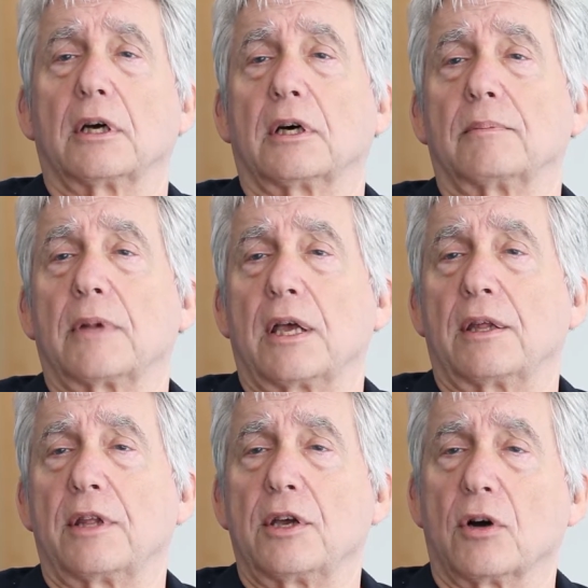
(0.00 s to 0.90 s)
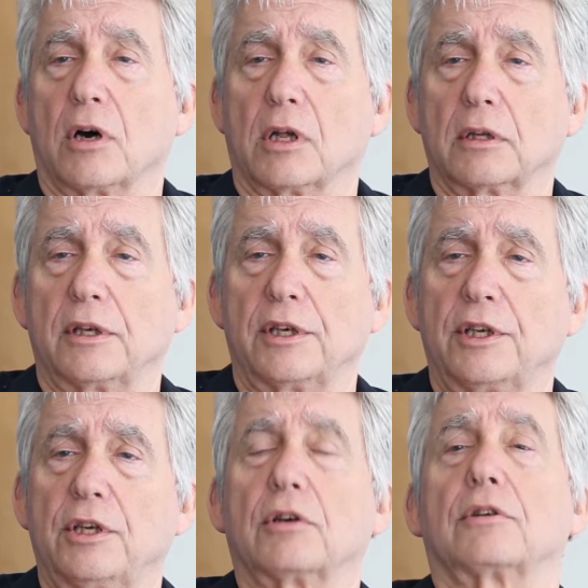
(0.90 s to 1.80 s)
and they all
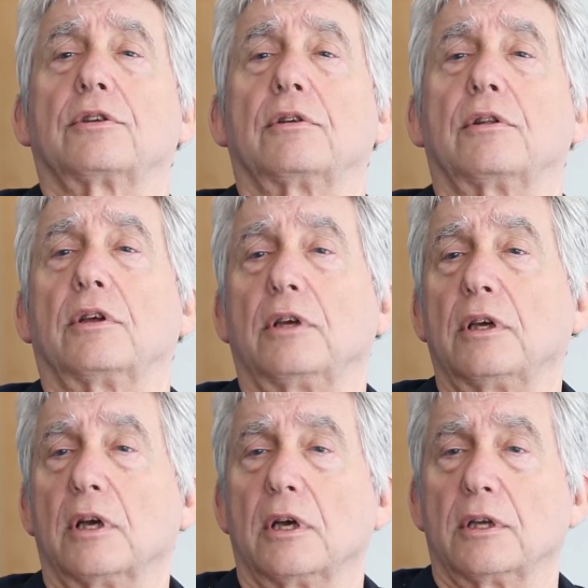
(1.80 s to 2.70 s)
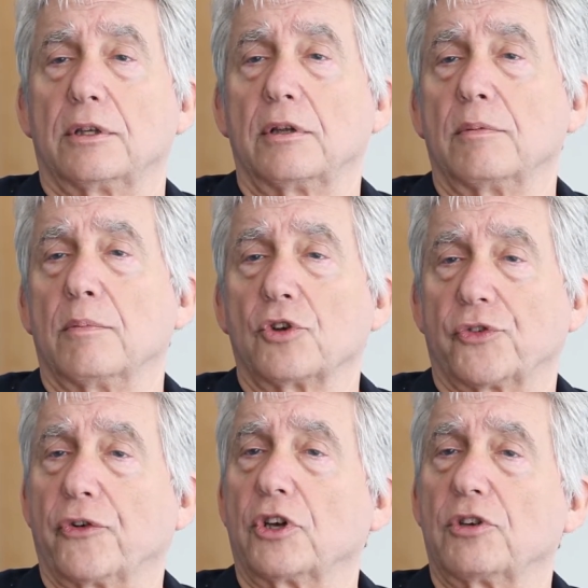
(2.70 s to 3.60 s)
adhere to the
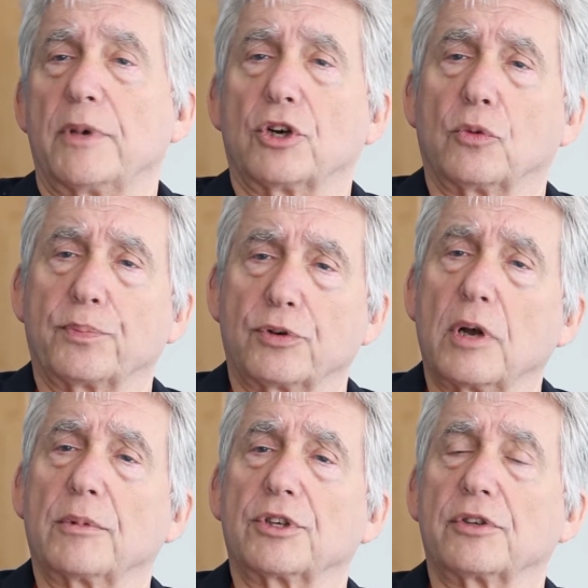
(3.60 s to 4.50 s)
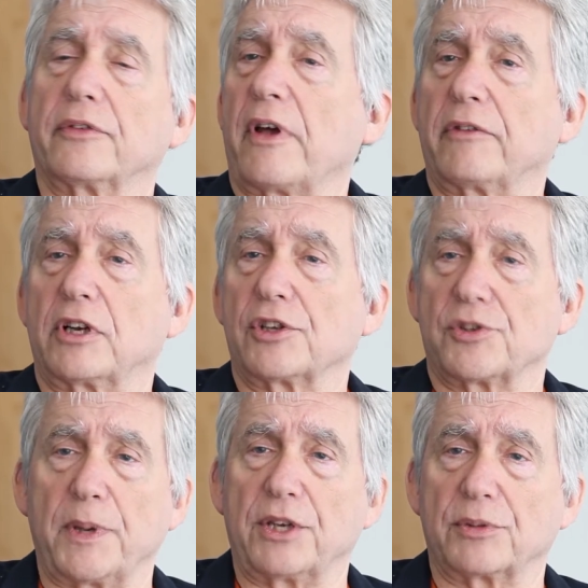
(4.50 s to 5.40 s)
most fundamental premise of
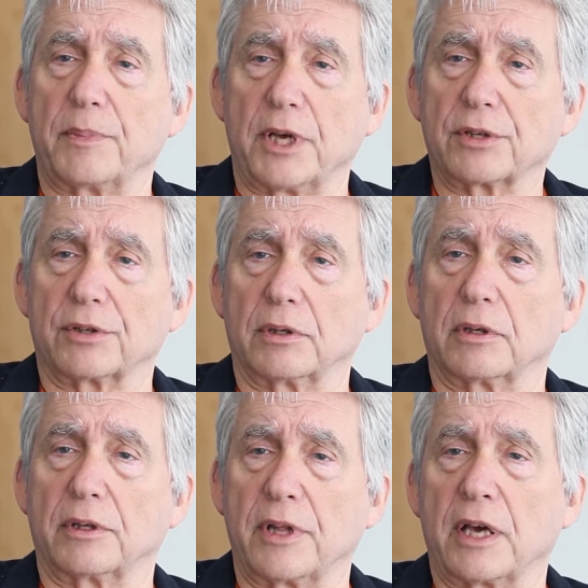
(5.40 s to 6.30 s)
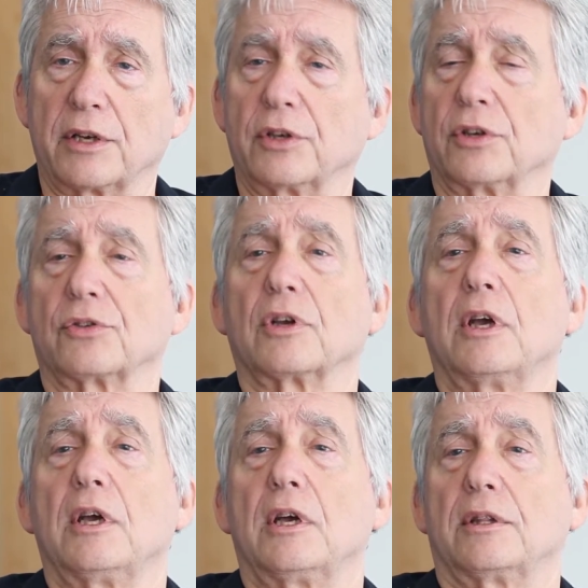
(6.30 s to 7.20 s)
evidence-based medicine, and that is
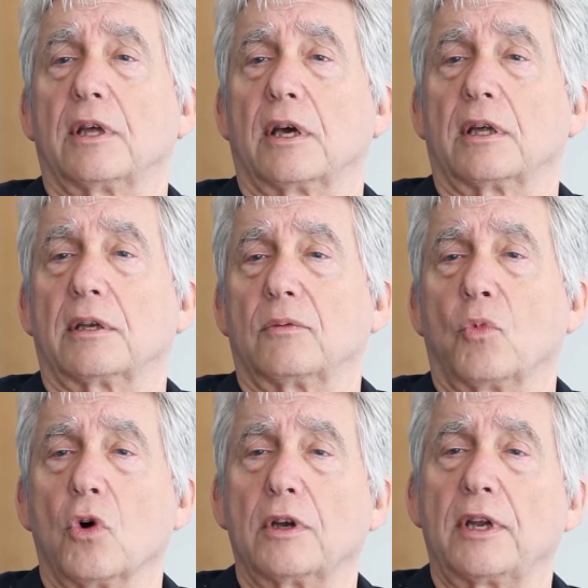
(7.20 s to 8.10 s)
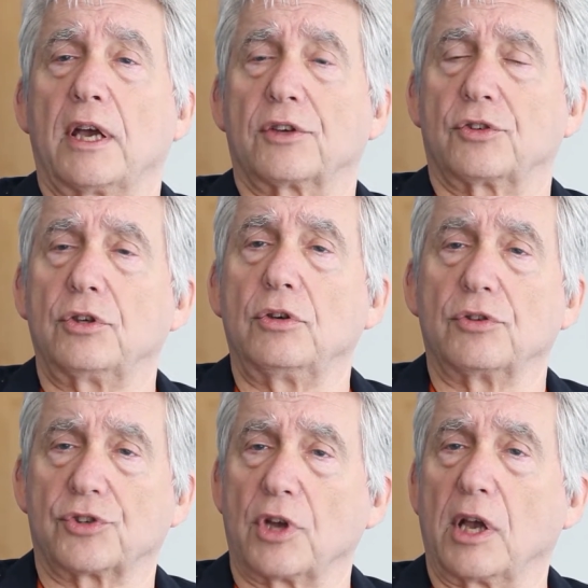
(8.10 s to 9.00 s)
that one has to
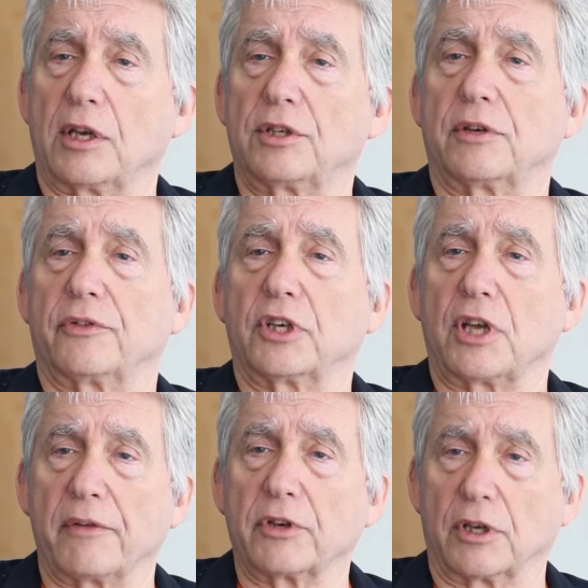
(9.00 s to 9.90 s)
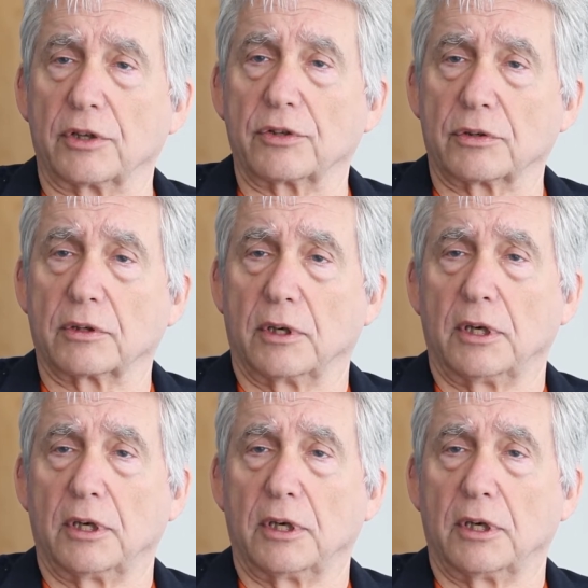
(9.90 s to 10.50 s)
use scientific evidence